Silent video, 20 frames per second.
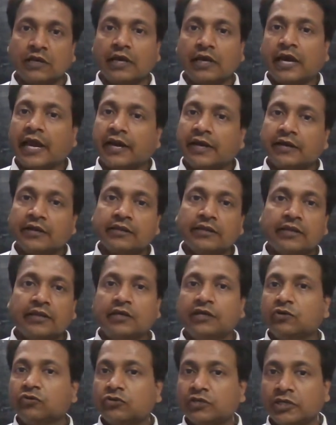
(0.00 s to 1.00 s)
and the
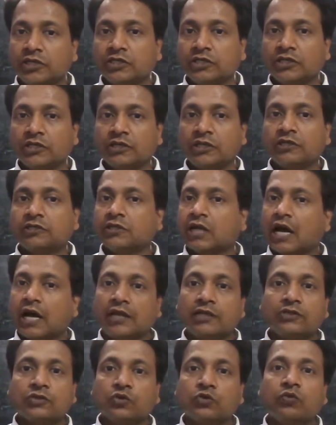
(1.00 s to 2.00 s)
nutrition is
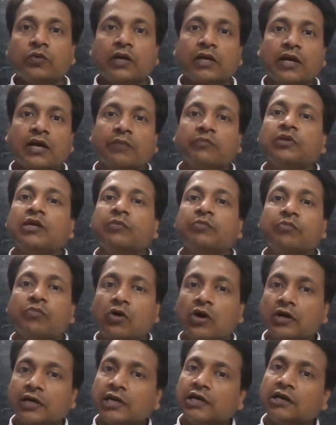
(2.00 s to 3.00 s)
also one of the
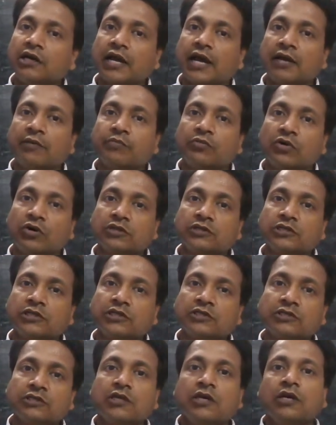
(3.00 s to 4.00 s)
important life
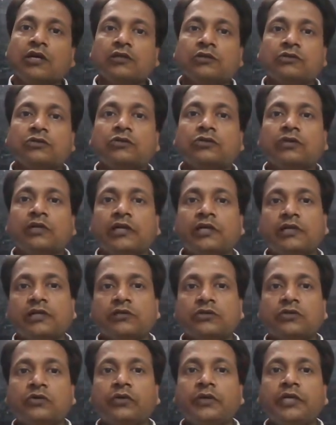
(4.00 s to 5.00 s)
processes. So it is
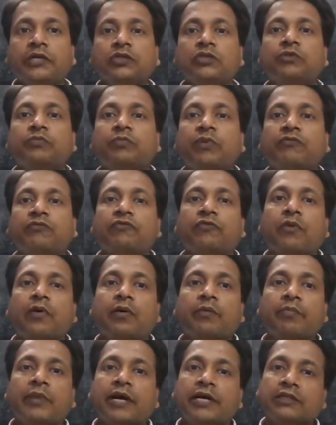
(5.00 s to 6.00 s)
going to
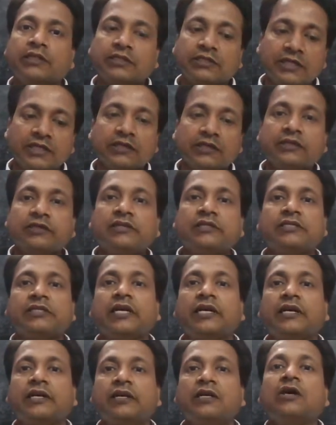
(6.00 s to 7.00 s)
perform by the single
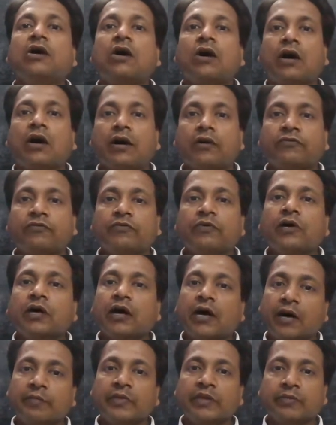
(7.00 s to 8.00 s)
cell of
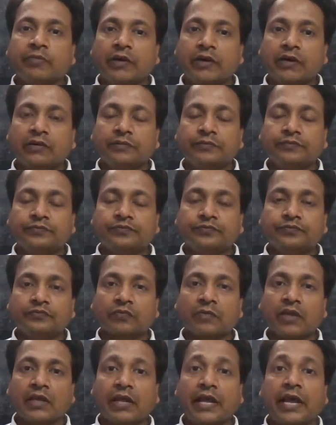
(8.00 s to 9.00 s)
amoeba,
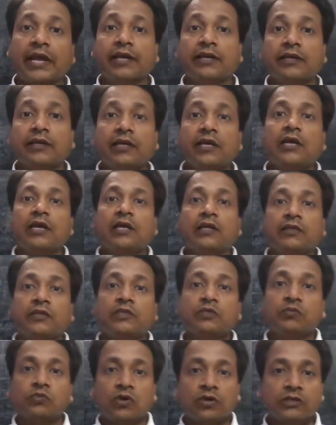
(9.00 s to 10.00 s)
and
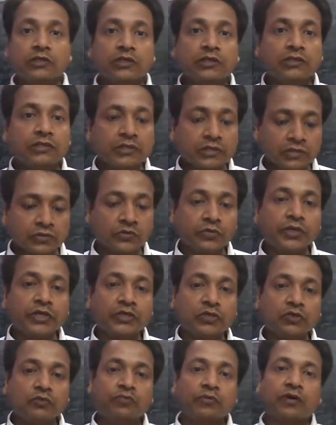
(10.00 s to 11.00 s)
this process is going
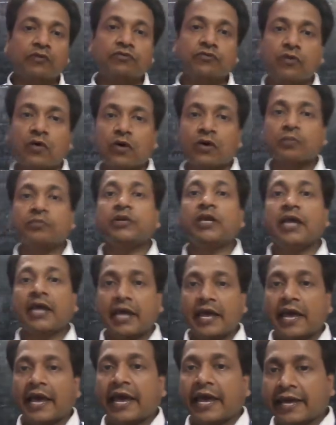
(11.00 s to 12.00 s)
to perform
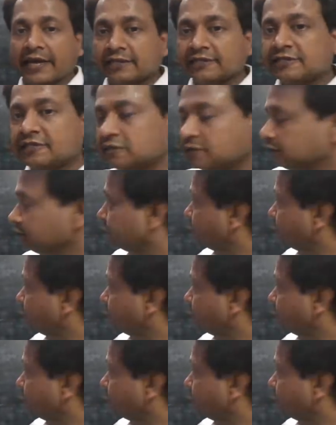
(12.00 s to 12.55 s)
as